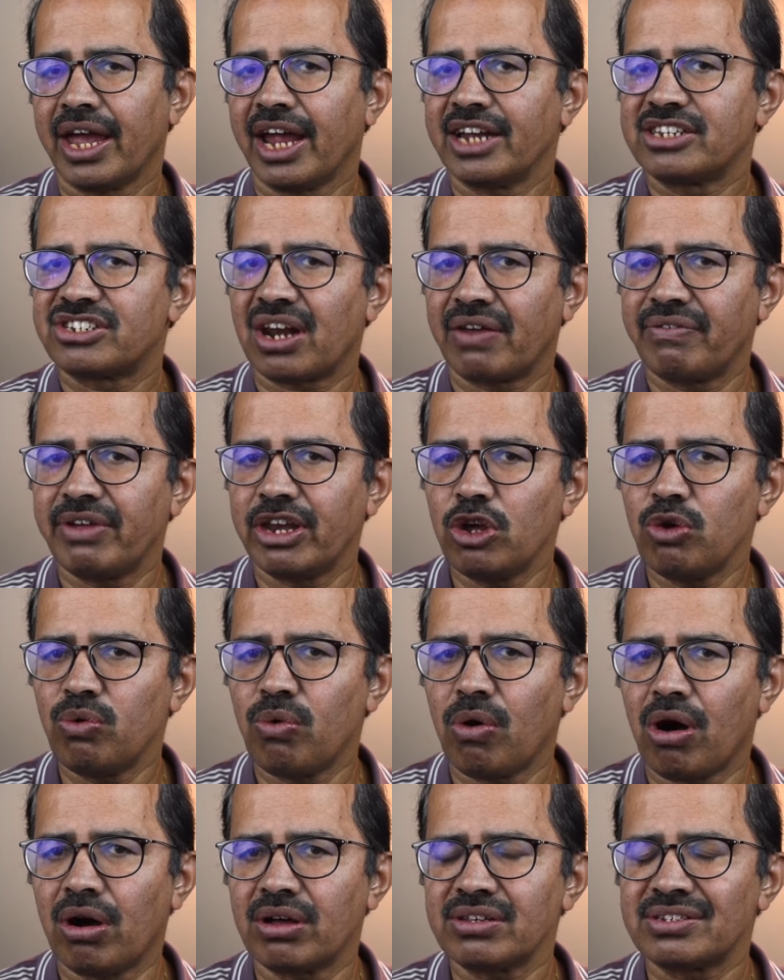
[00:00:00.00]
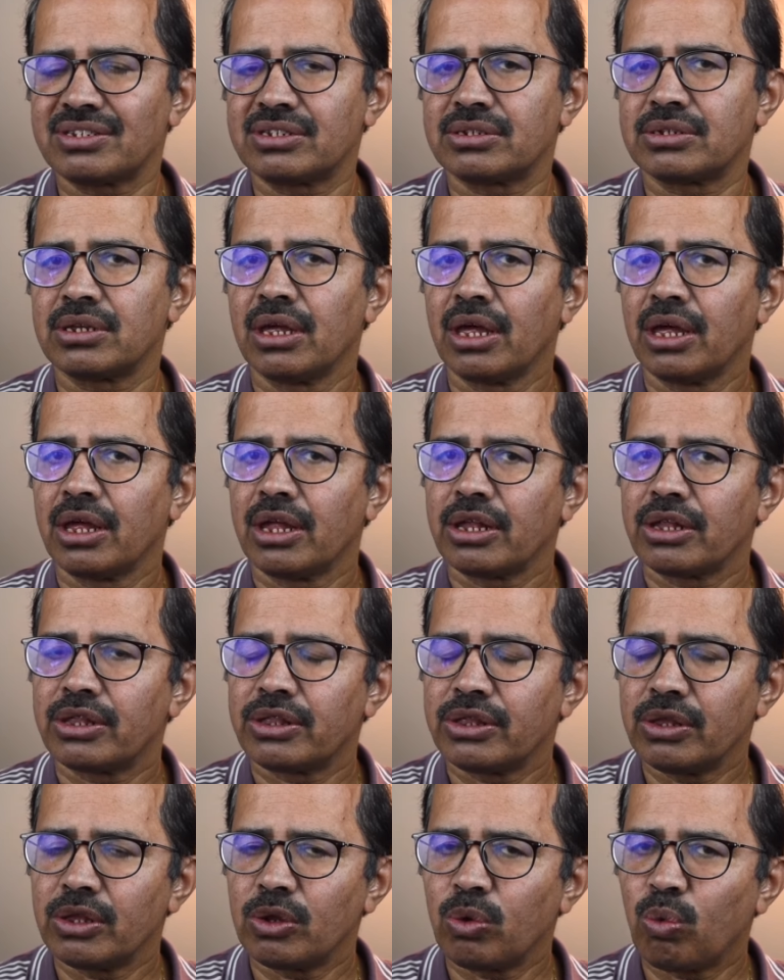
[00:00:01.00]
Its revenue was
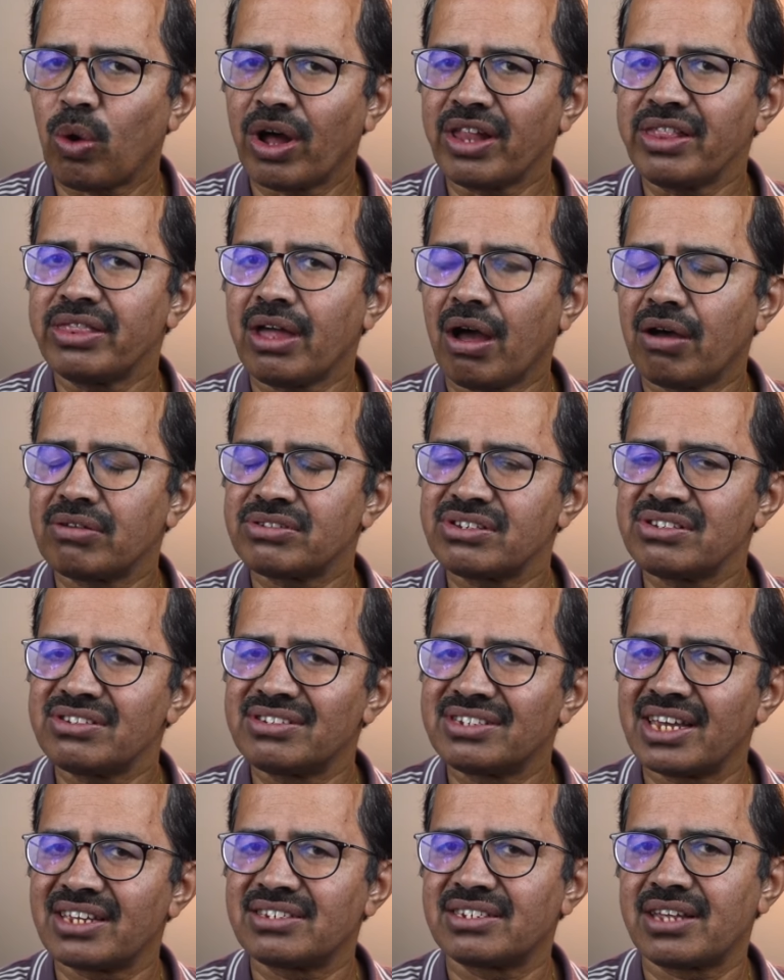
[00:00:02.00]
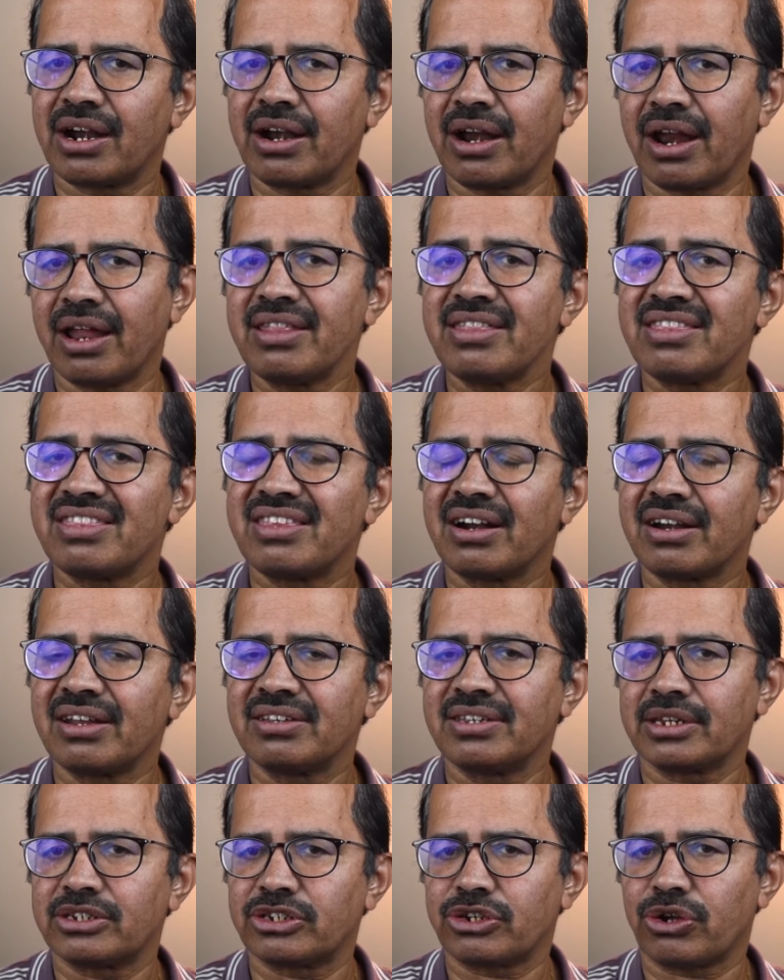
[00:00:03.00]

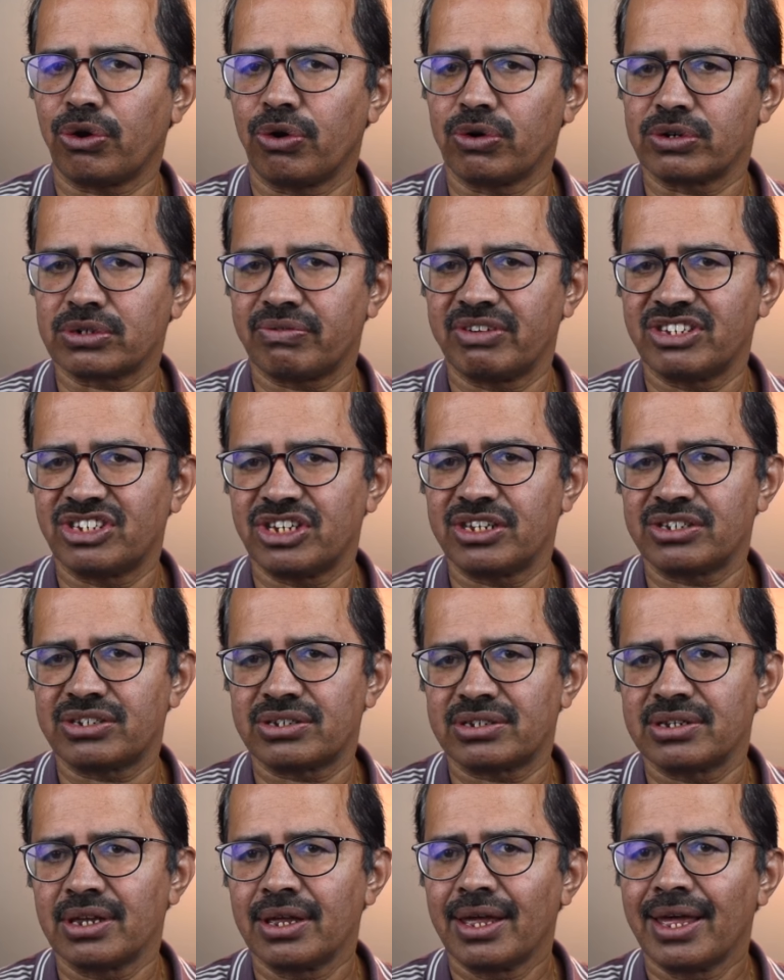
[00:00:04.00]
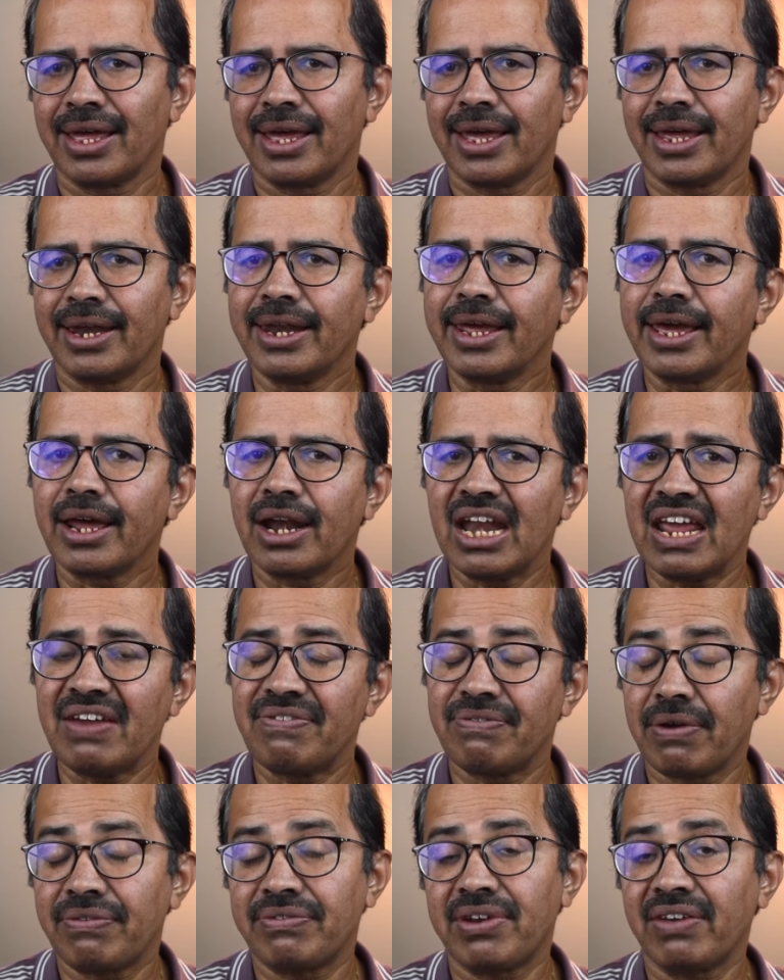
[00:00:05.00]
1,636 crores, which is nearly
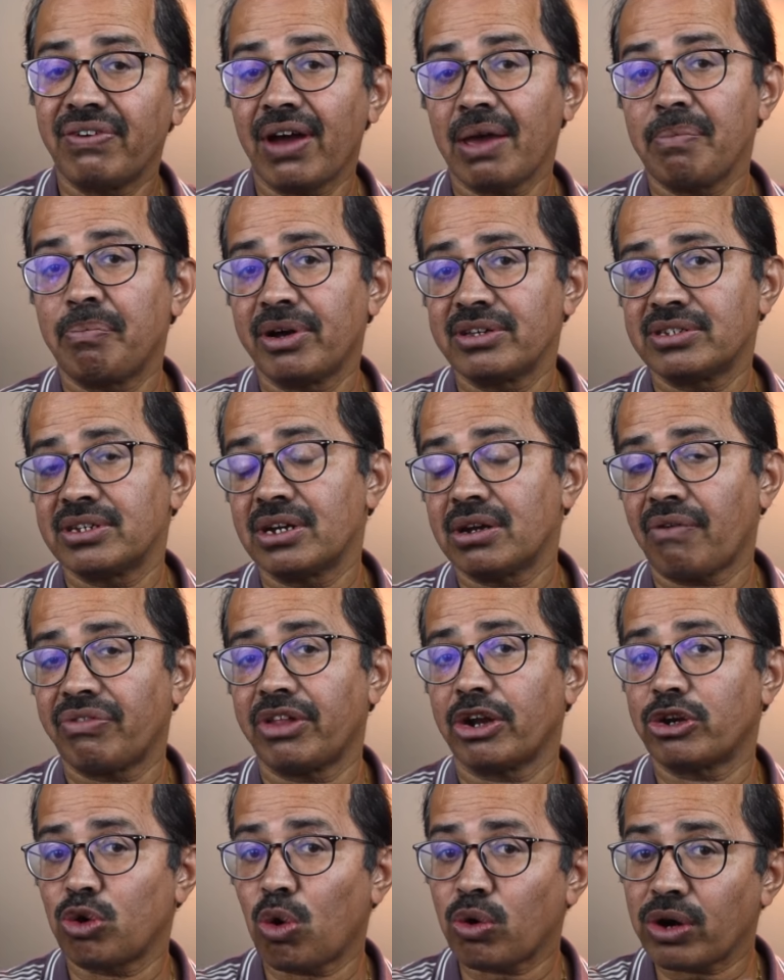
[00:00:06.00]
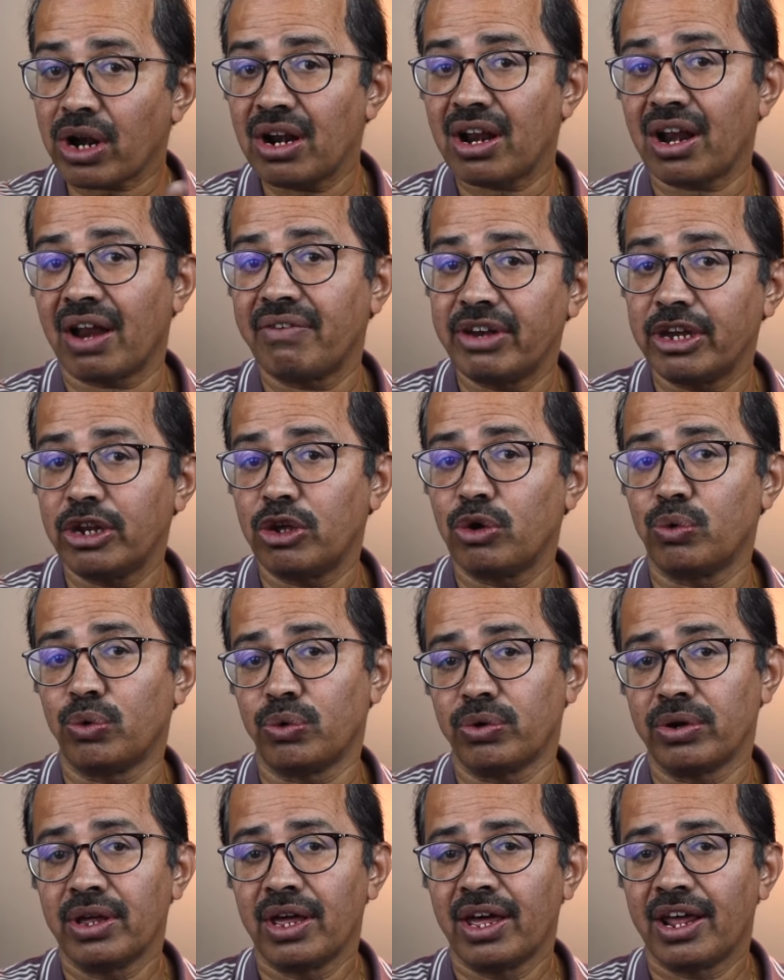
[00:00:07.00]
55% of the total
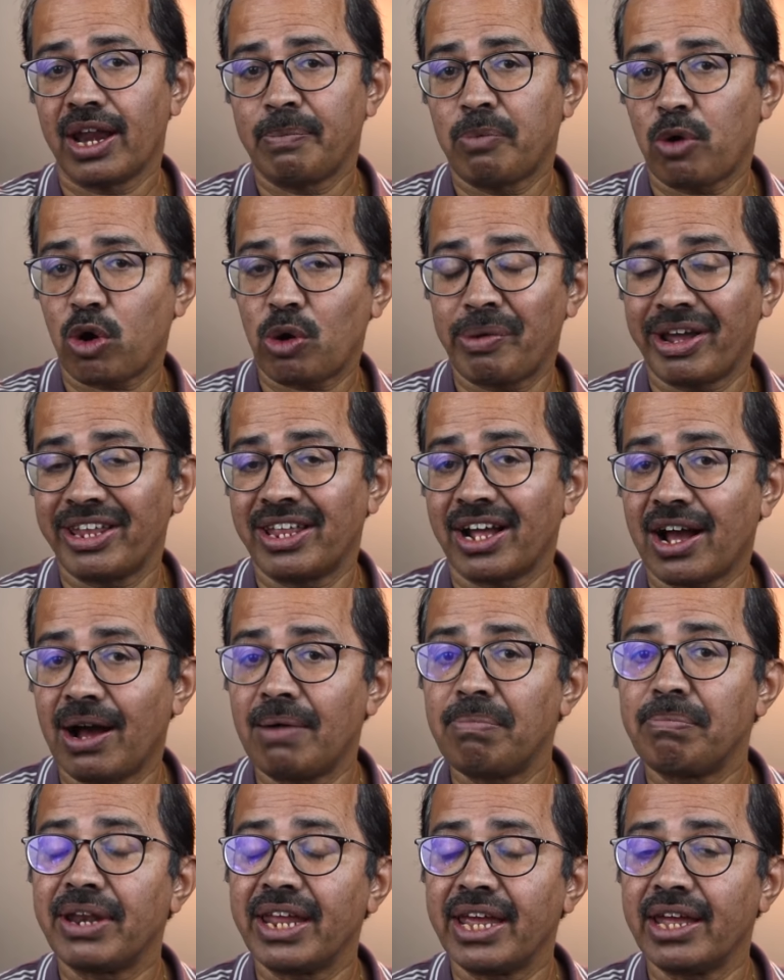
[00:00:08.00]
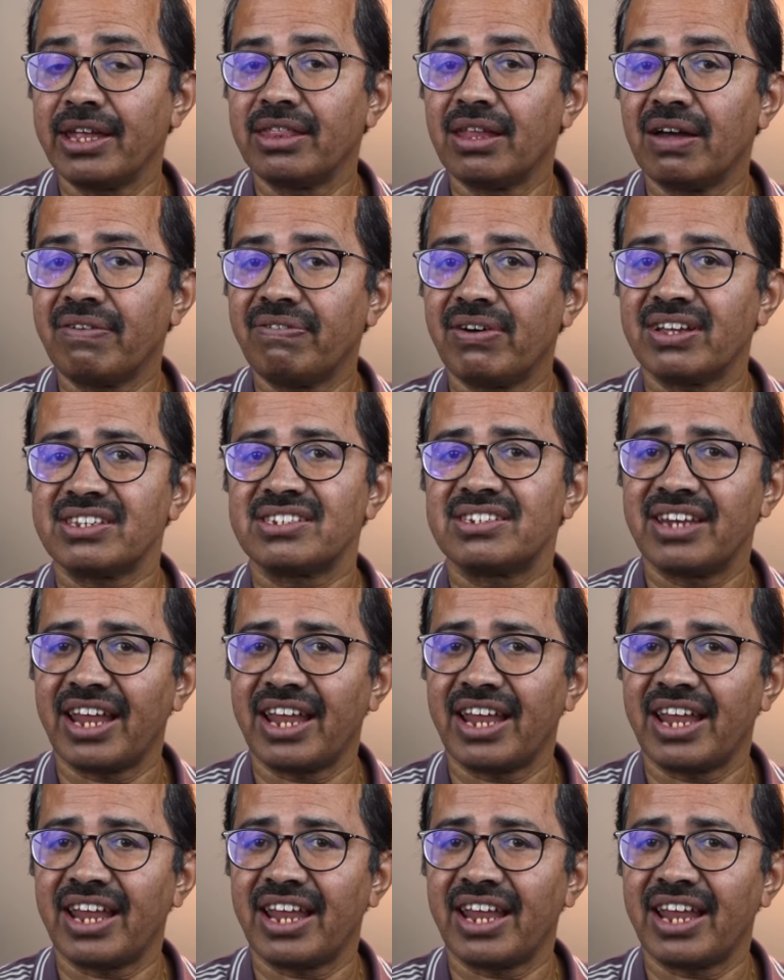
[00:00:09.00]
revenue reported by the company in the first